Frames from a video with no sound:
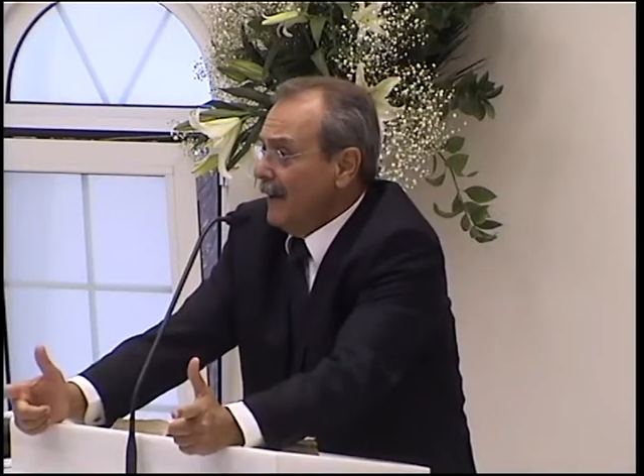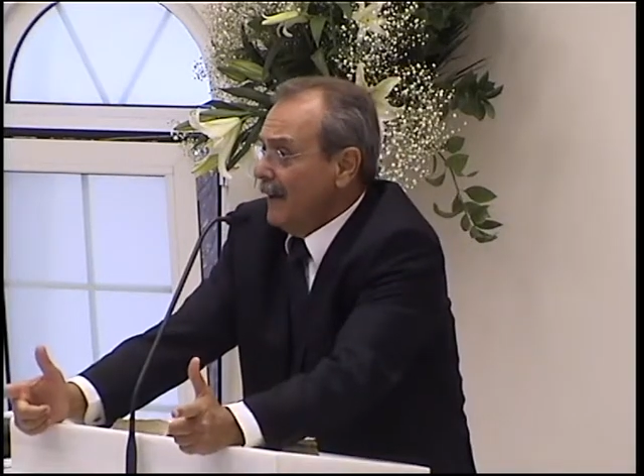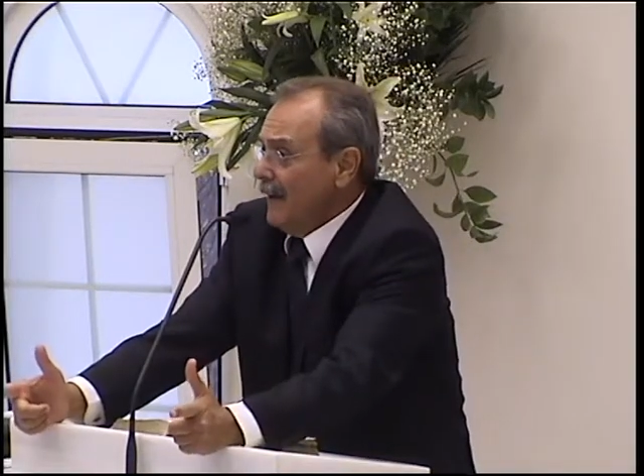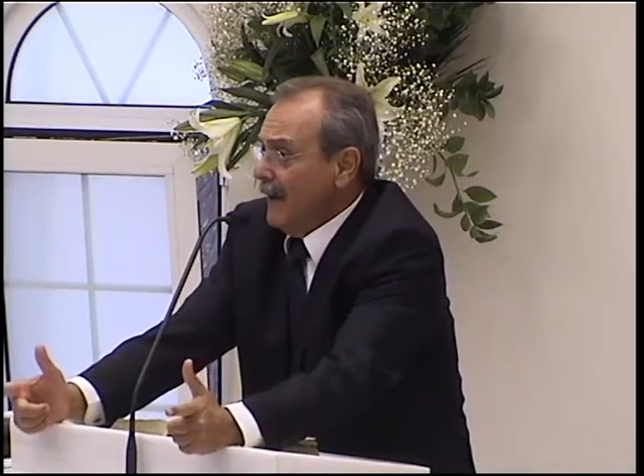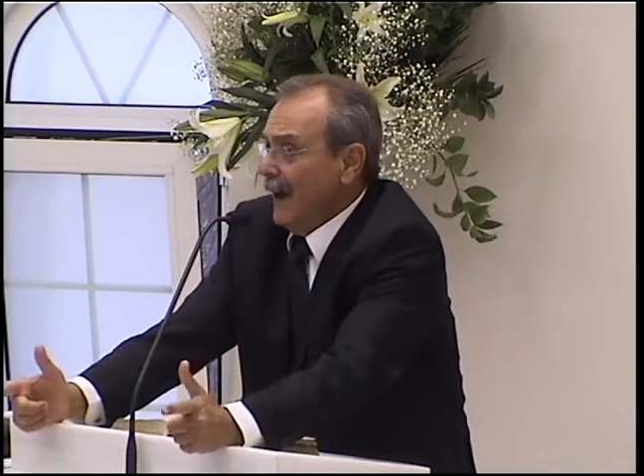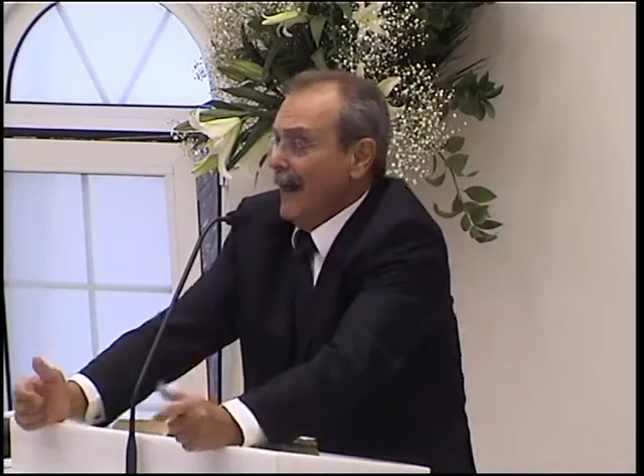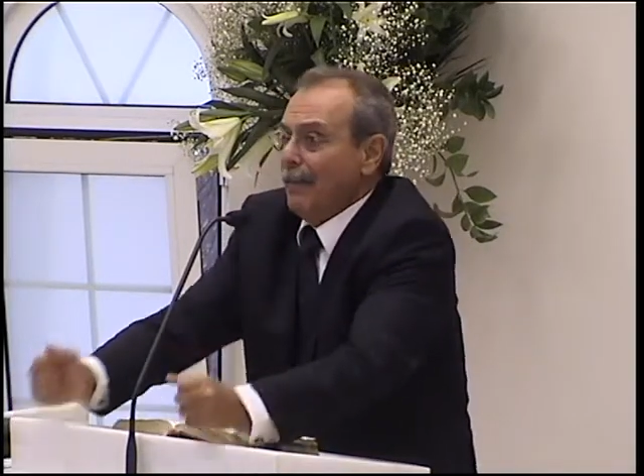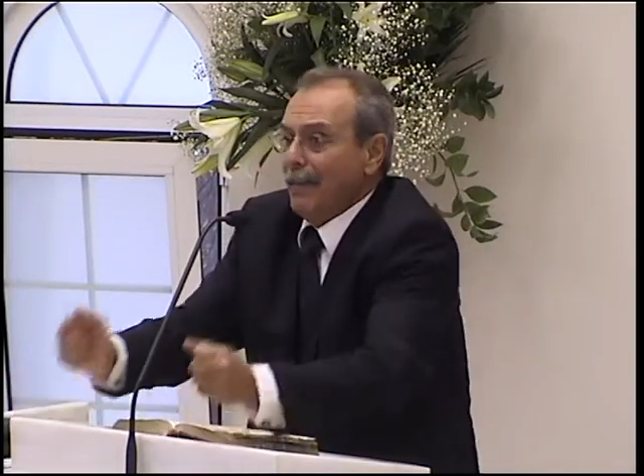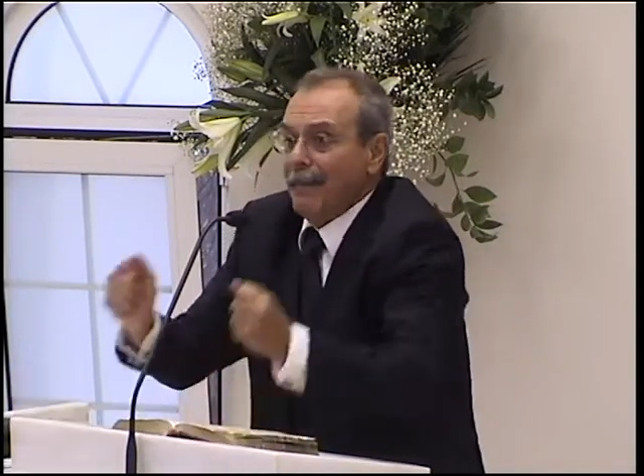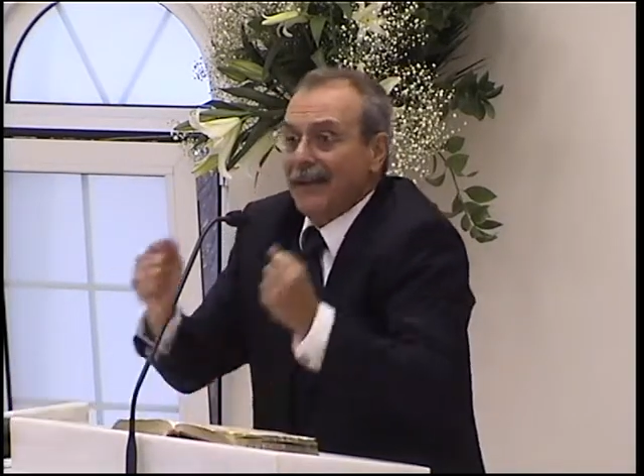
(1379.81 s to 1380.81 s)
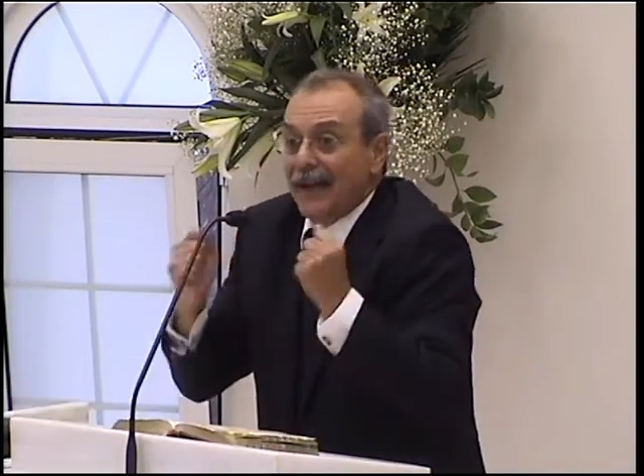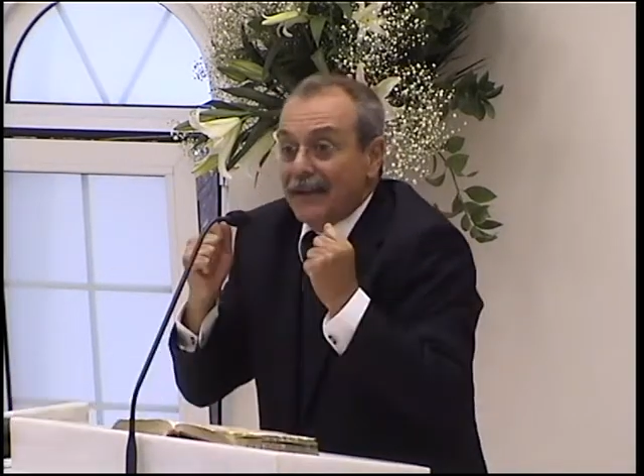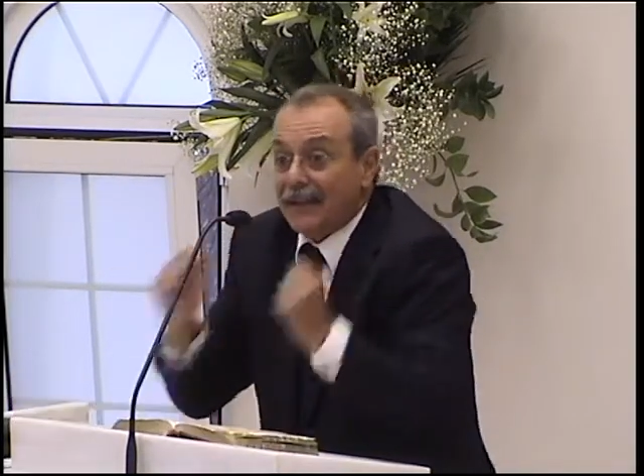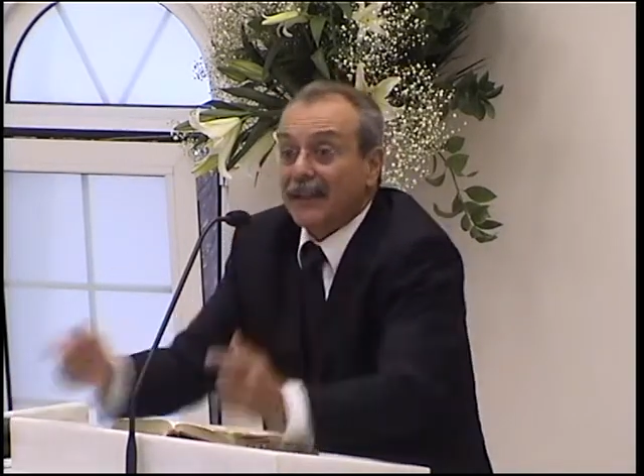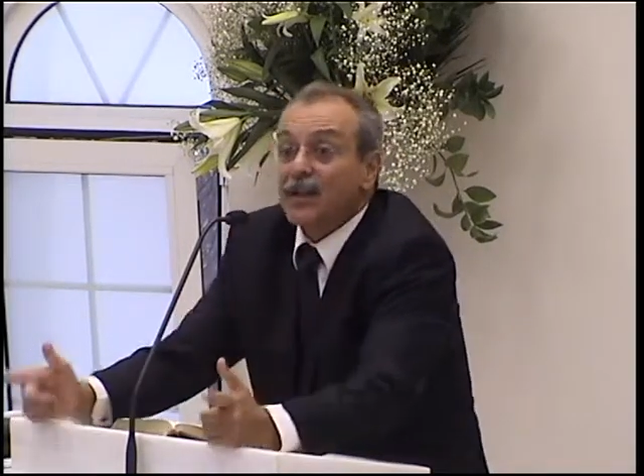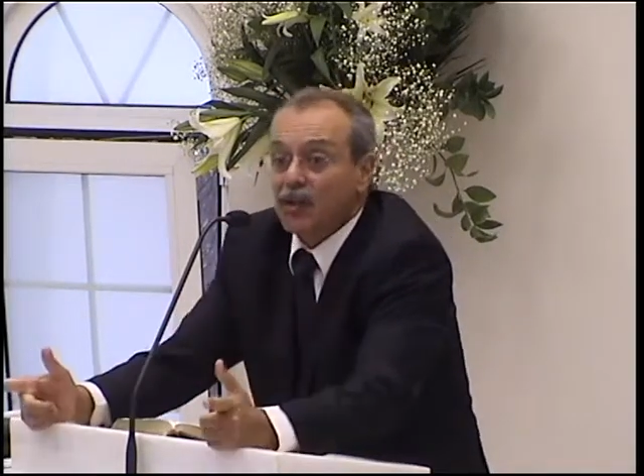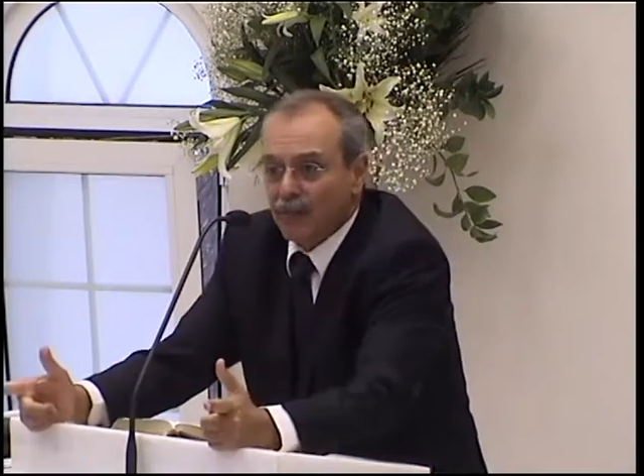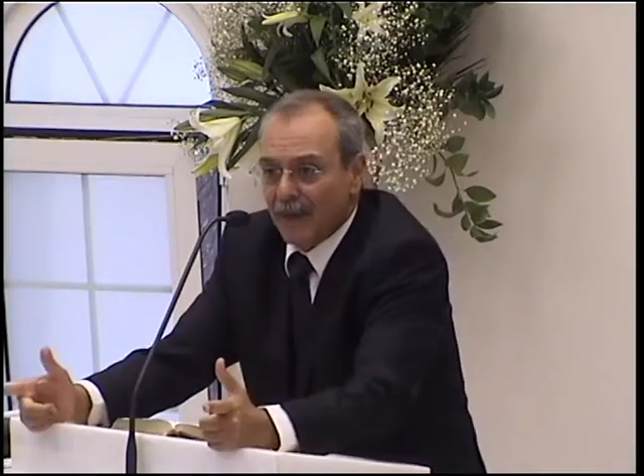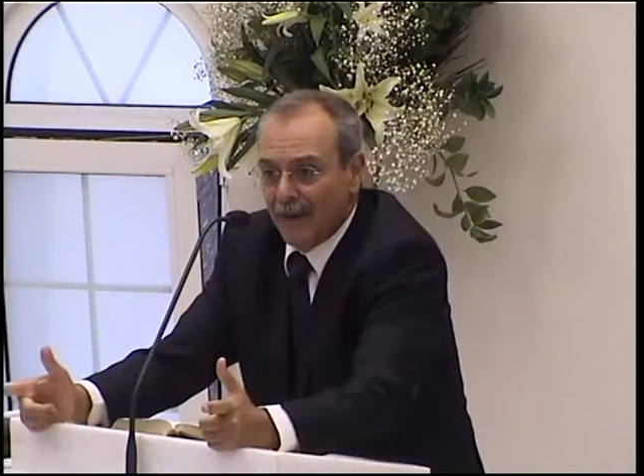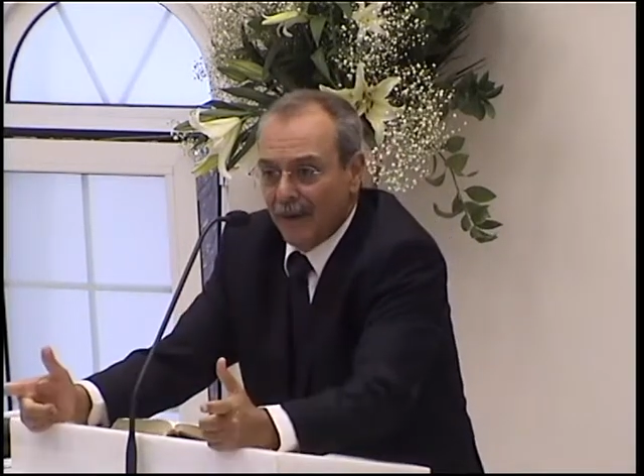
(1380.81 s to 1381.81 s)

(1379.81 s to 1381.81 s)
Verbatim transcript: in the footsteps of Christ.